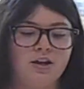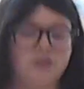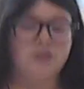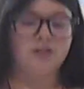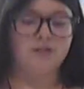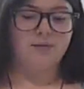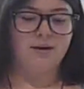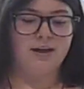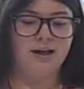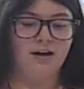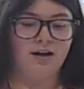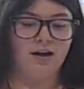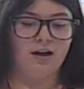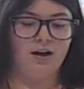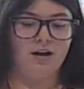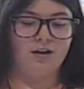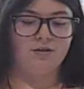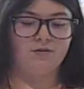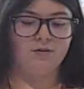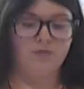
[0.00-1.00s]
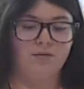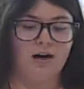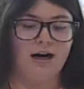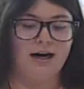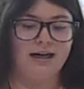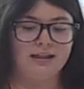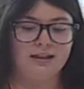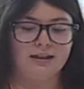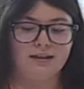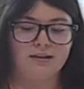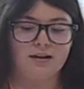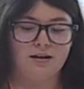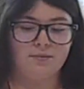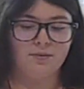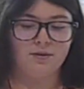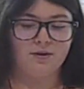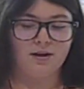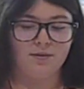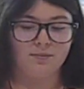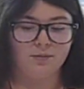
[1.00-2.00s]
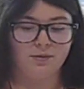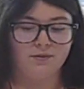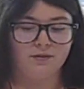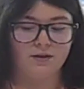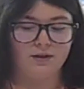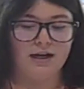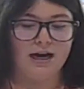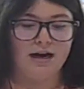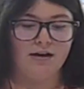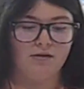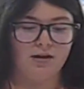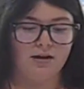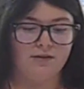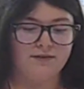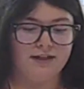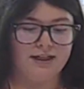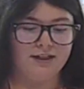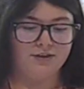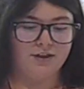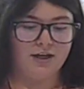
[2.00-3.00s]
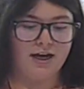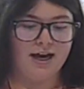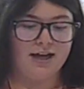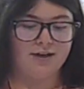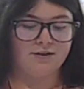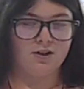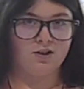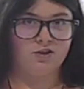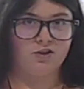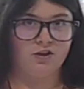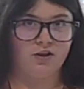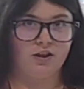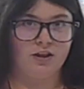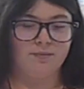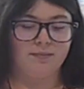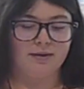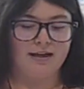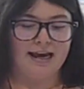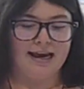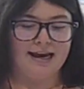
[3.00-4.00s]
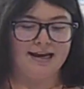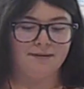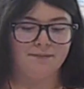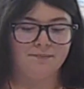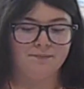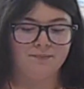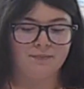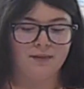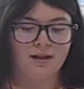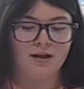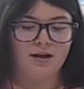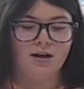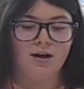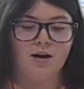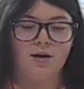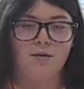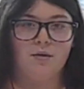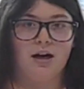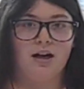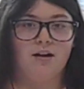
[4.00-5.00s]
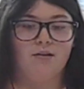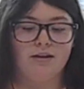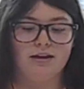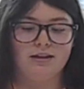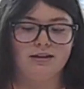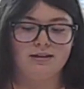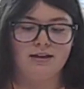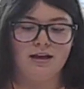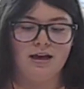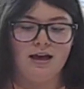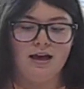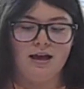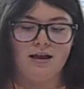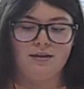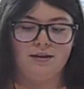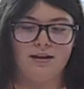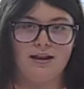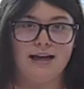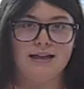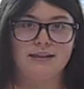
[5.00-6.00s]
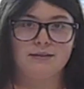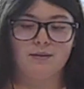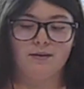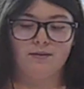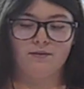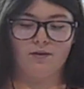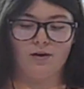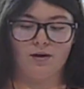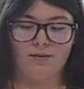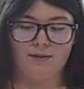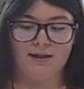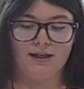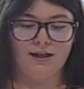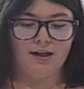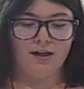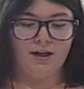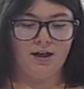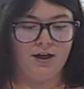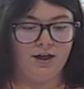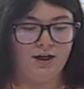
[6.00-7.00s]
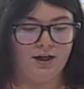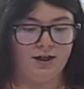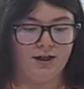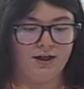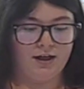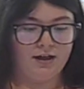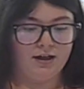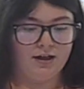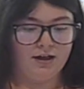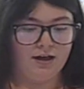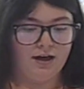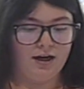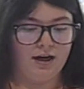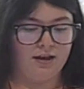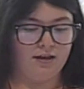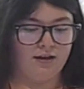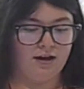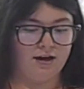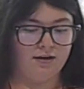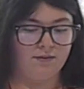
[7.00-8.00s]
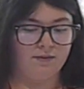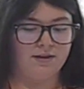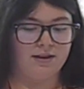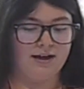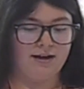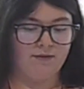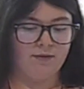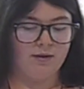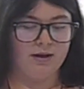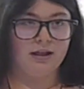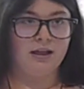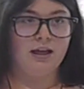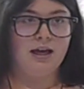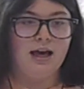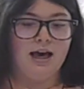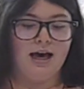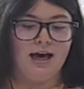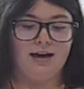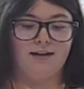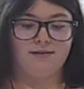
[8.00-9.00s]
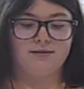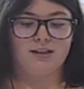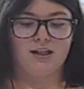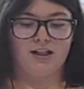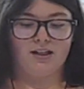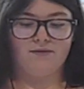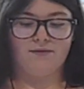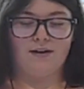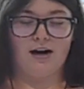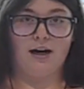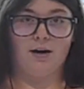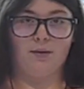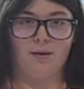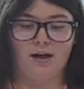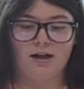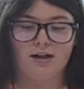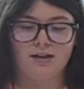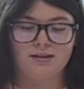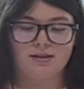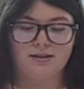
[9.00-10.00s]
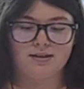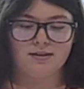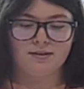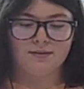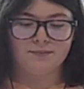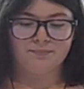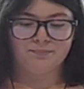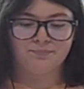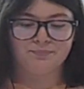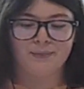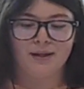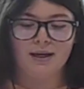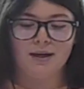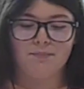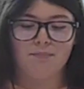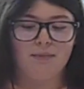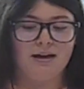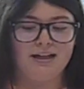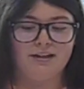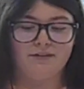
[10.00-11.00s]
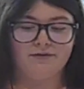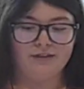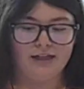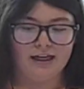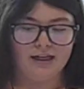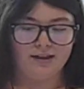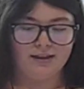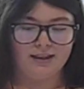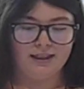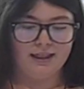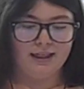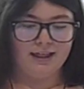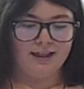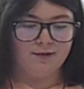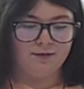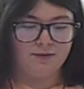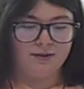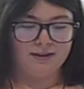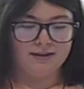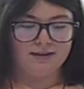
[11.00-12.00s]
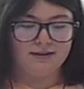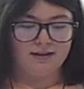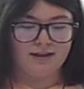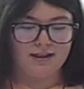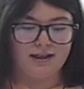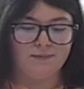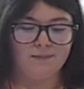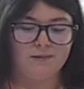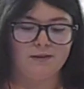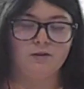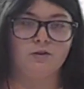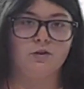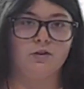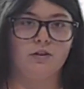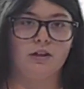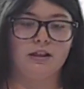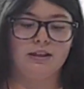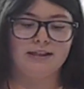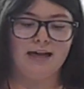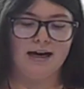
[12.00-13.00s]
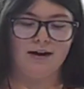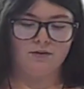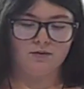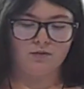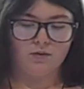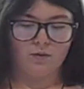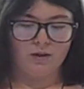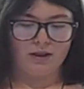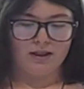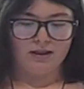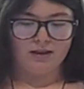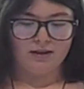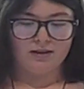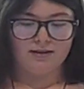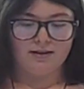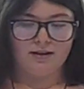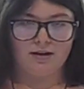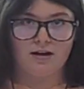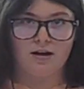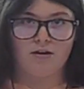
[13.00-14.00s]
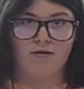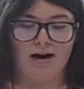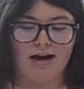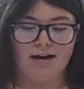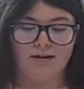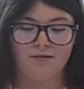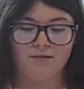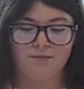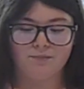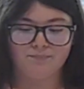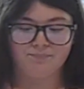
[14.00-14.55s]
she met a Rhode Island couple that moved her out of danger as the shooting began. While I was the last performer, her, along with everyone else, heard fireworks. But in reality, it was the gunman shooting down towards the crowd.